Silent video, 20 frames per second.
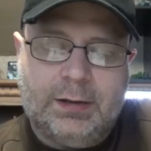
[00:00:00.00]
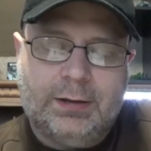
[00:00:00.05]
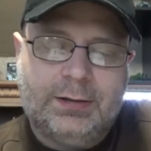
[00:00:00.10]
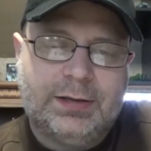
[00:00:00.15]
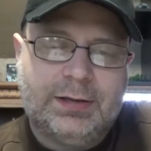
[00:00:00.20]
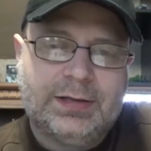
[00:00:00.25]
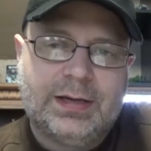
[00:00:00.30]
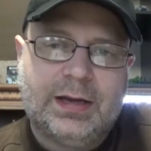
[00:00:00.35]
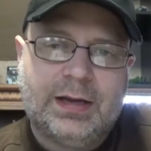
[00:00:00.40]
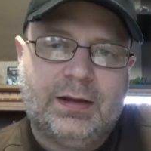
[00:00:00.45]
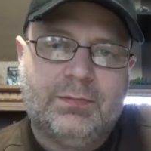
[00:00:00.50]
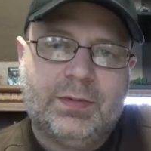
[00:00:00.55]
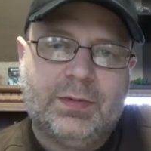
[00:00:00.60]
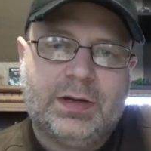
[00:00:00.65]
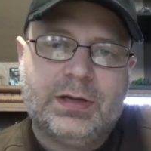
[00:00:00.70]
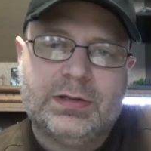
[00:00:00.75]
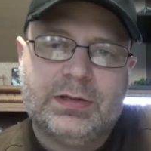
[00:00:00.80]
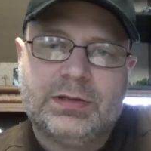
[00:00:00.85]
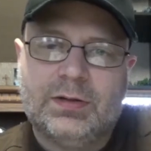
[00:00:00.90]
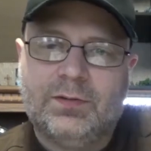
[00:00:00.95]
on this game
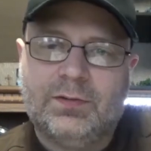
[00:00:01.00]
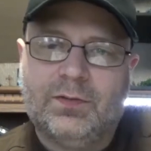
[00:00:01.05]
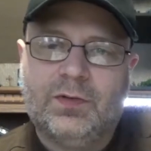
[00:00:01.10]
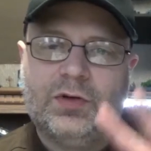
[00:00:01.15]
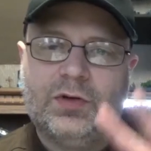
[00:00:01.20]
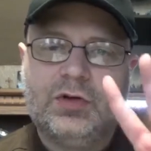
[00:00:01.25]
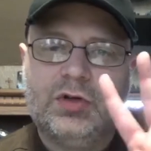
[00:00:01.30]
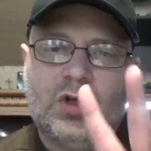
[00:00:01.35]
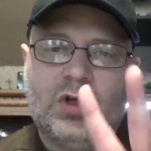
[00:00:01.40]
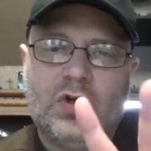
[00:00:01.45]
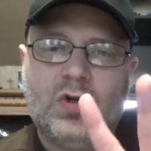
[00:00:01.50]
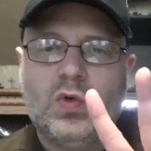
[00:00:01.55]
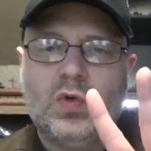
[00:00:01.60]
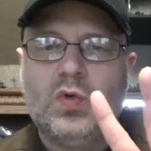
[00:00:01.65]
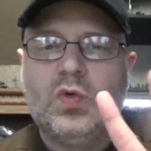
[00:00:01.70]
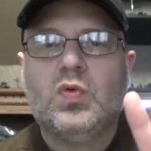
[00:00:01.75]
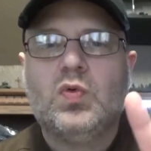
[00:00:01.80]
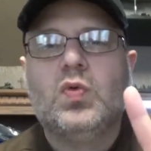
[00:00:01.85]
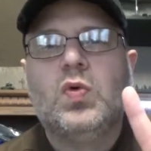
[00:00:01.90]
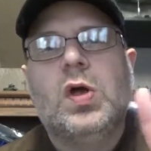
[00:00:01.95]
because of
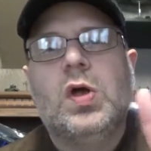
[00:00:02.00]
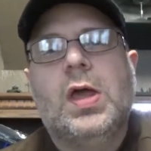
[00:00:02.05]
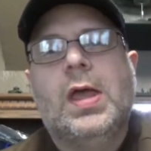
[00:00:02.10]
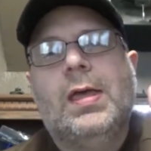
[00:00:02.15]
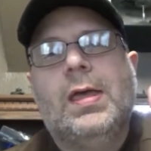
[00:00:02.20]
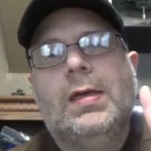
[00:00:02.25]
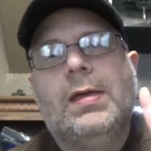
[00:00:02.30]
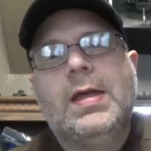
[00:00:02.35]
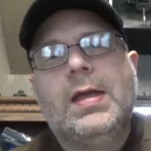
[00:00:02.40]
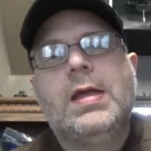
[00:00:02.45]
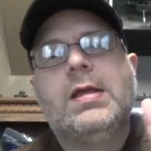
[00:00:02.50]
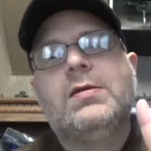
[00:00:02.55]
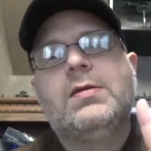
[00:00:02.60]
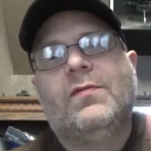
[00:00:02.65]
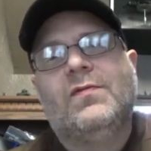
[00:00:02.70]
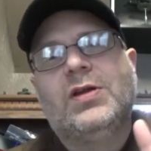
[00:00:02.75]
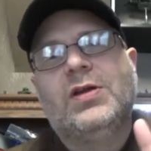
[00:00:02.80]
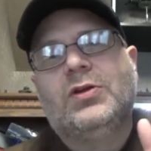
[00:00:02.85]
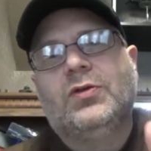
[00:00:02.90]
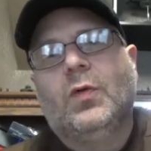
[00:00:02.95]
2
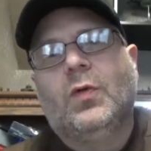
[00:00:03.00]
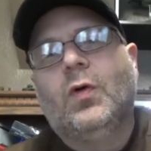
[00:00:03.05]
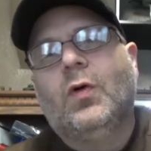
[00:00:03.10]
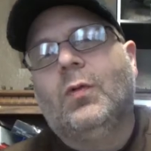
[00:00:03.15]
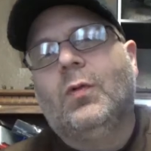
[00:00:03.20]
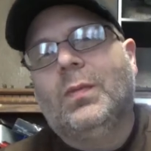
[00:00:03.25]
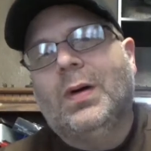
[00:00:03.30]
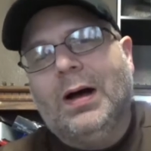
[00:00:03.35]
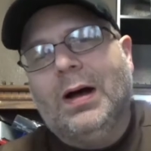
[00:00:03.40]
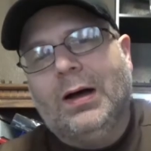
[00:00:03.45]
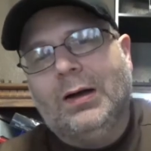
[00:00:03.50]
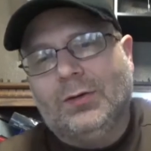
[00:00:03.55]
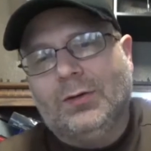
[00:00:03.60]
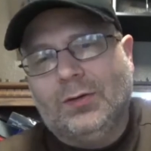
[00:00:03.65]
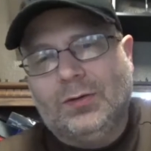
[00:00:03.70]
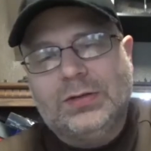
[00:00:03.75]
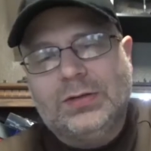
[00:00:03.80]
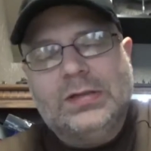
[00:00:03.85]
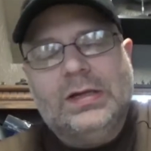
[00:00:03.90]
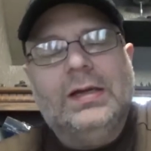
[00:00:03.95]
individual
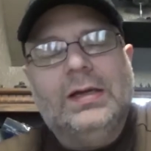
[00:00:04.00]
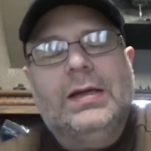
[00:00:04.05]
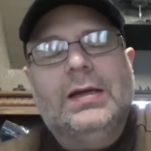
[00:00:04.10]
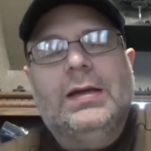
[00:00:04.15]
models.